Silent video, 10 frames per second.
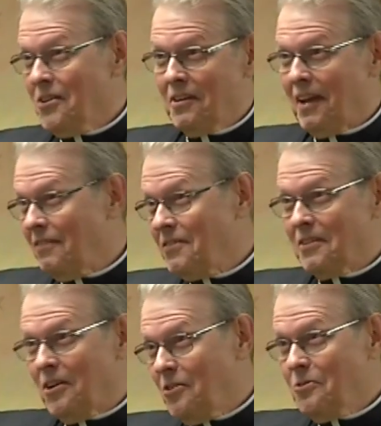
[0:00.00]
you have
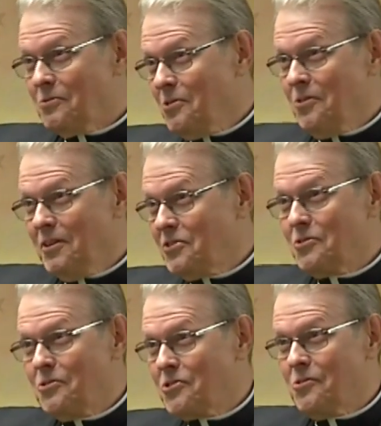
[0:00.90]
to go through the
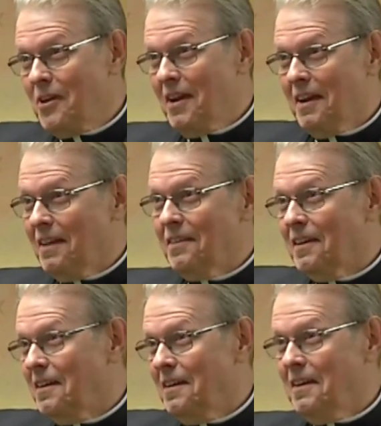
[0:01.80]
suturing and the